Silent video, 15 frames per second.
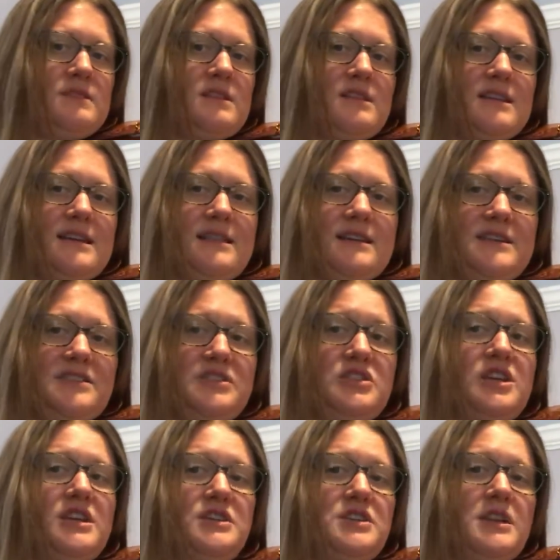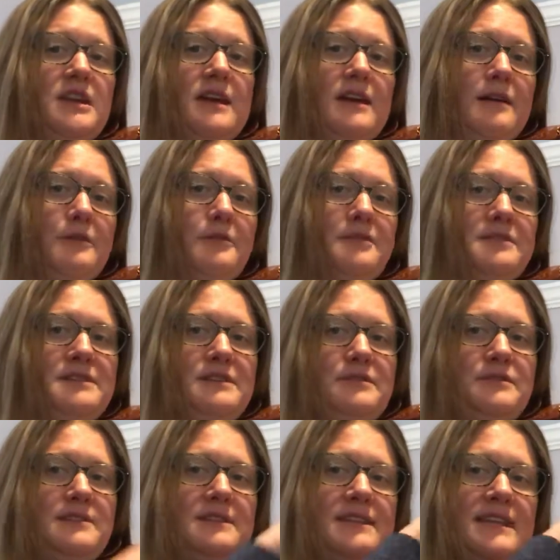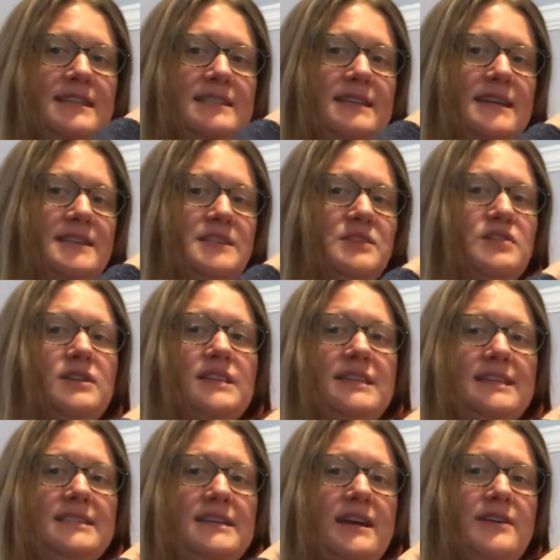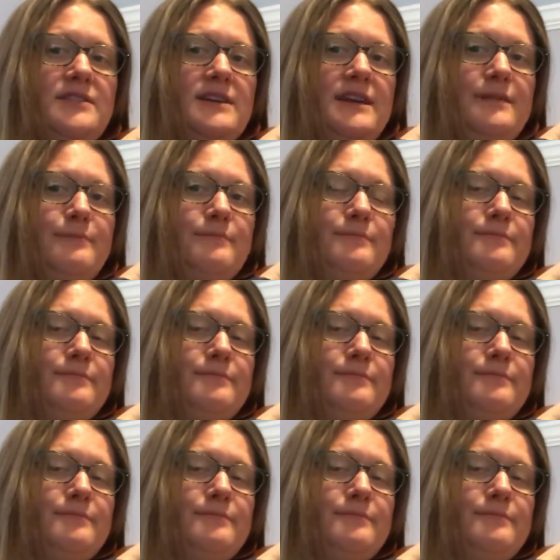like this, changing angles. So it stays nice and straight the entire time.